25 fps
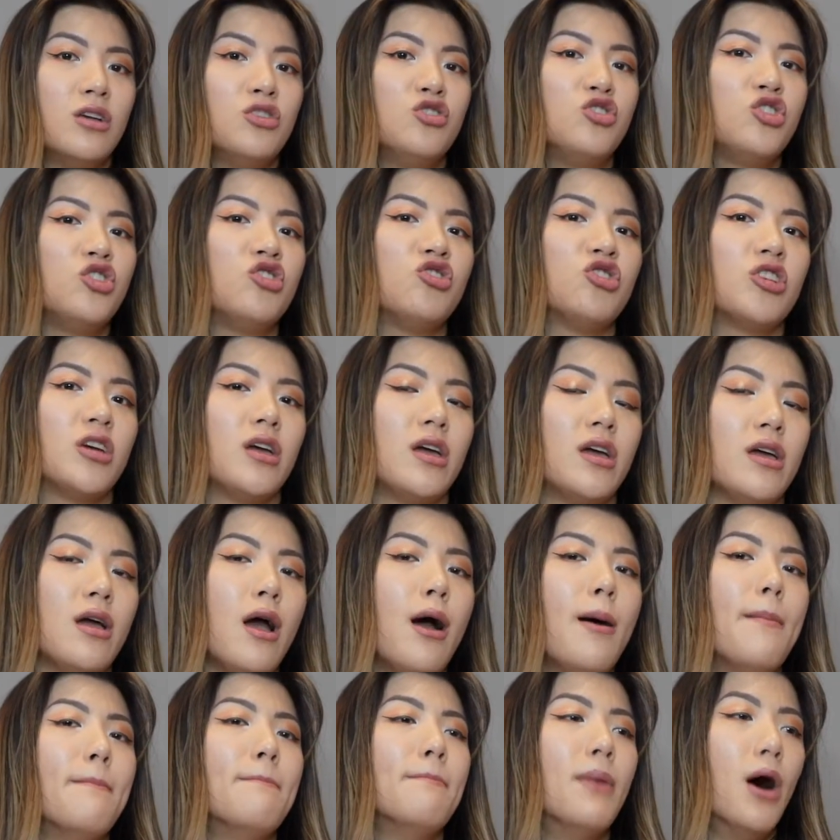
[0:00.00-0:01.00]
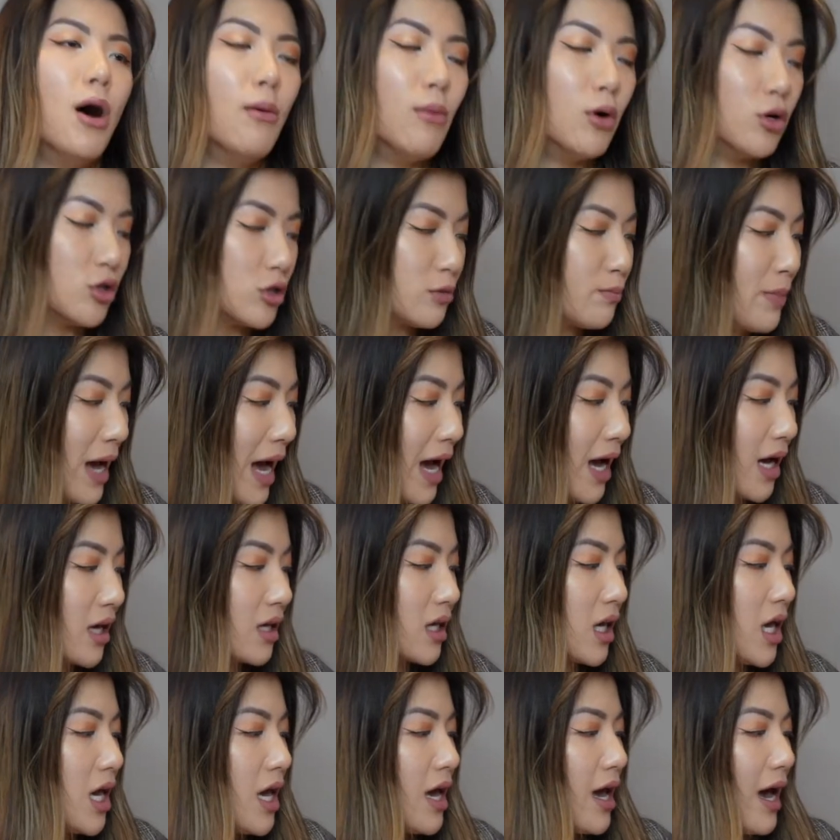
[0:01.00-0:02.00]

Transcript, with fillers: GG Marmont bag.